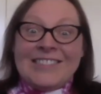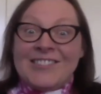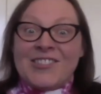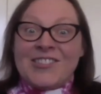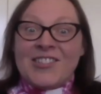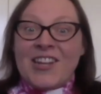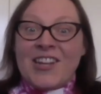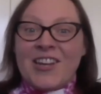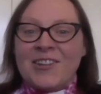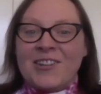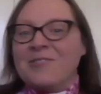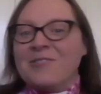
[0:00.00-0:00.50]
do you
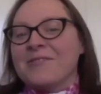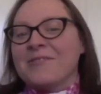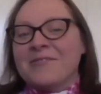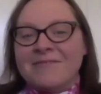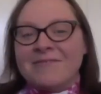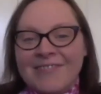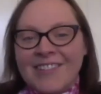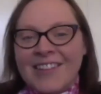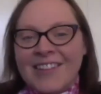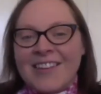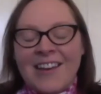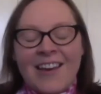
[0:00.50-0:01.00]

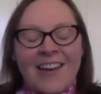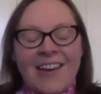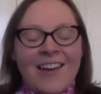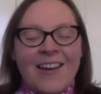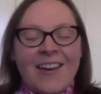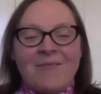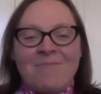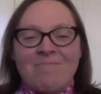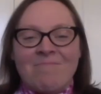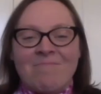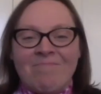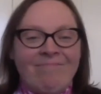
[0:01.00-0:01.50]

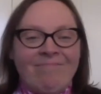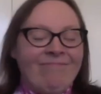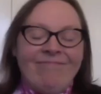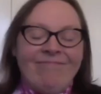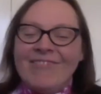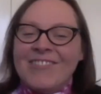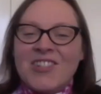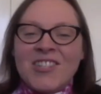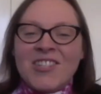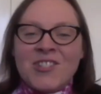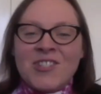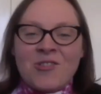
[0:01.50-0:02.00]
know,
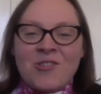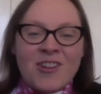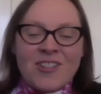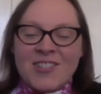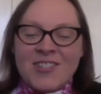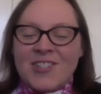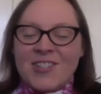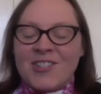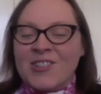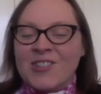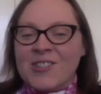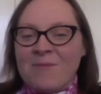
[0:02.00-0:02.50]
just trying to
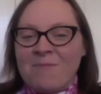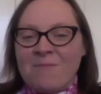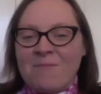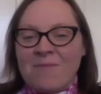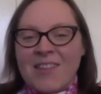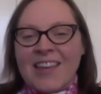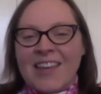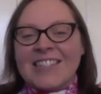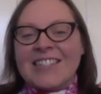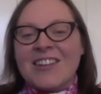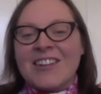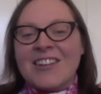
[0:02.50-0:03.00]
do
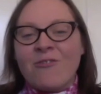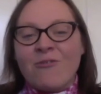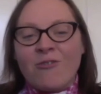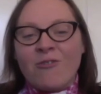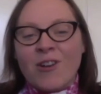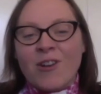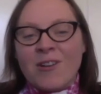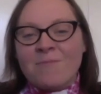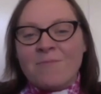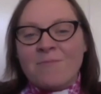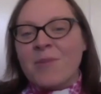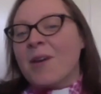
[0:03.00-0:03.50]
something
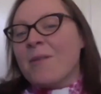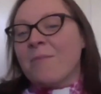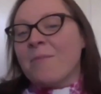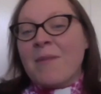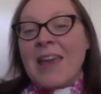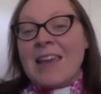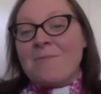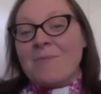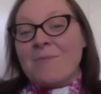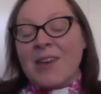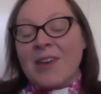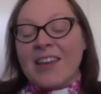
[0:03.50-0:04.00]
different, but
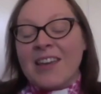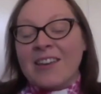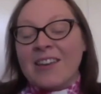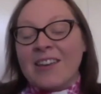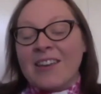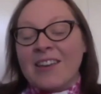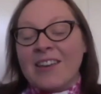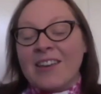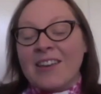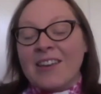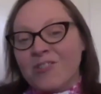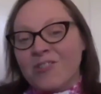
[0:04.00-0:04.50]
maybe in
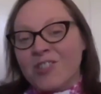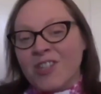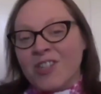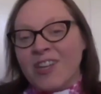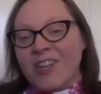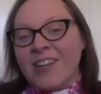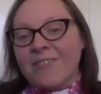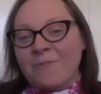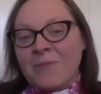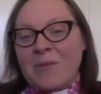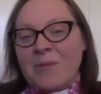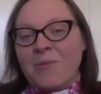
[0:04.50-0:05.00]
future,
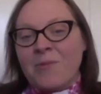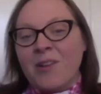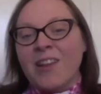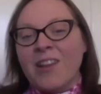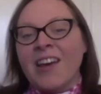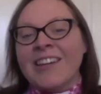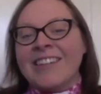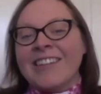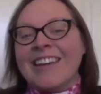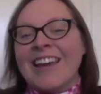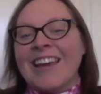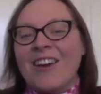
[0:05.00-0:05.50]
if people
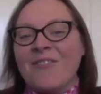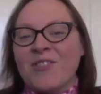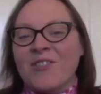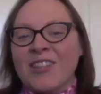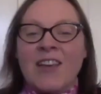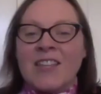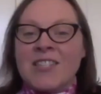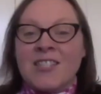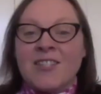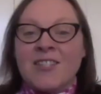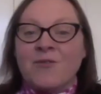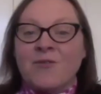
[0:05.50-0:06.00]
like having that
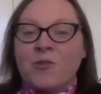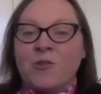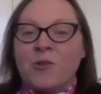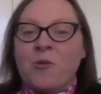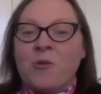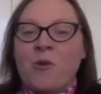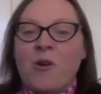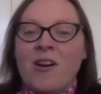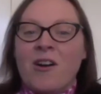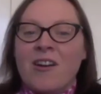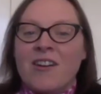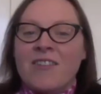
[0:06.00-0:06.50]
sort of
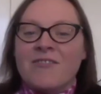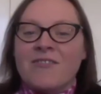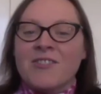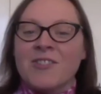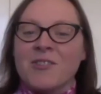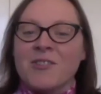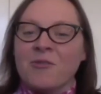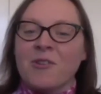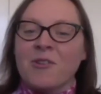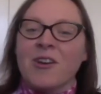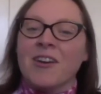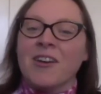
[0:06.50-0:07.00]
festival
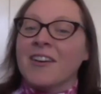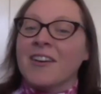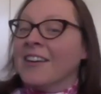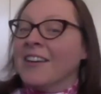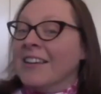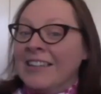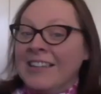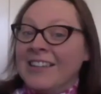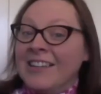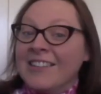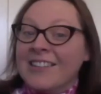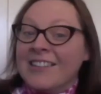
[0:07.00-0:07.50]
choir, as it were,
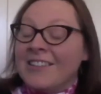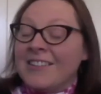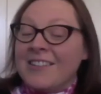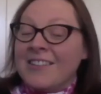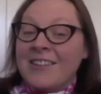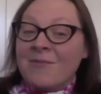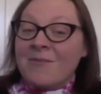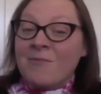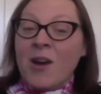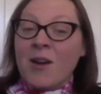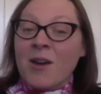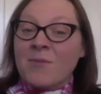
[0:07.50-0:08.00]

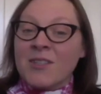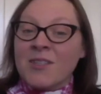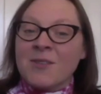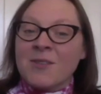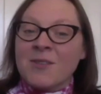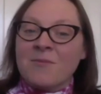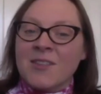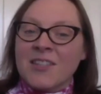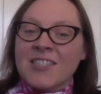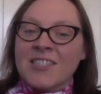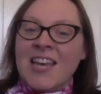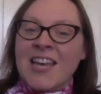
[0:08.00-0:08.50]
it might be
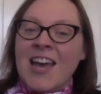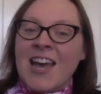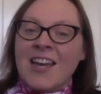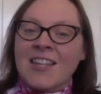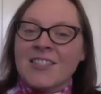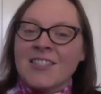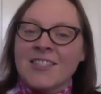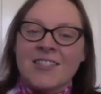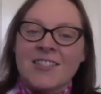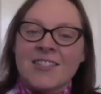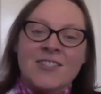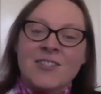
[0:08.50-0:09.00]
something to add
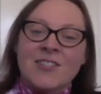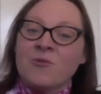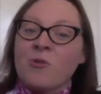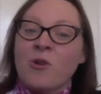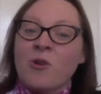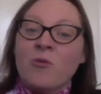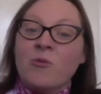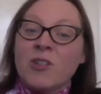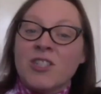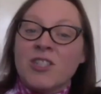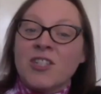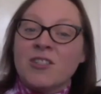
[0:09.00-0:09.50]
to what
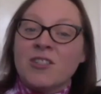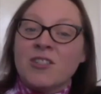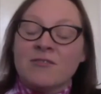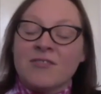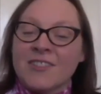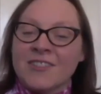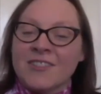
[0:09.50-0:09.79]
we do.